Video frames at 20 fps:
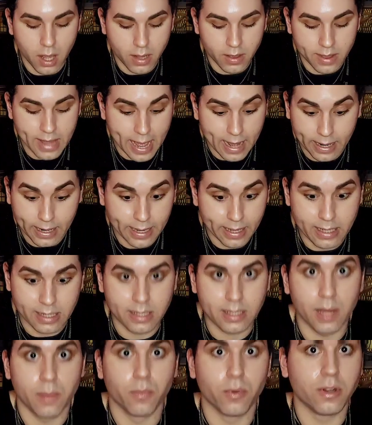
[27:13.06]
that
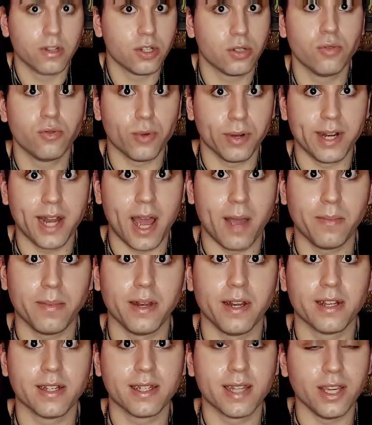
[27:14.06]
brings you joy and
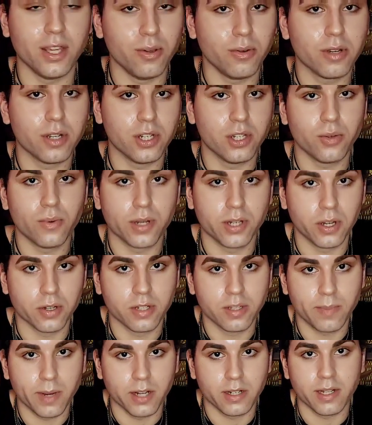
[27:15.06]
happiness that you could do on your
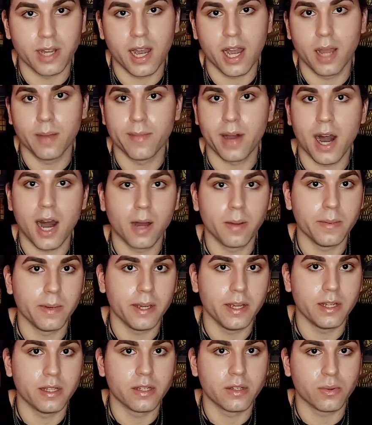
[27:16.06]
spare time,
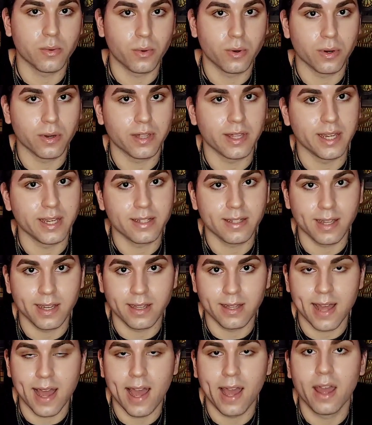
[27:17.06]
hobbies or things
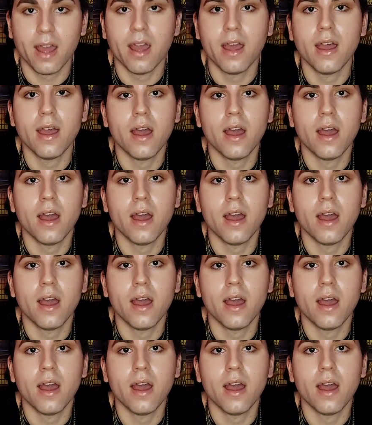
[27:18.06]
like that,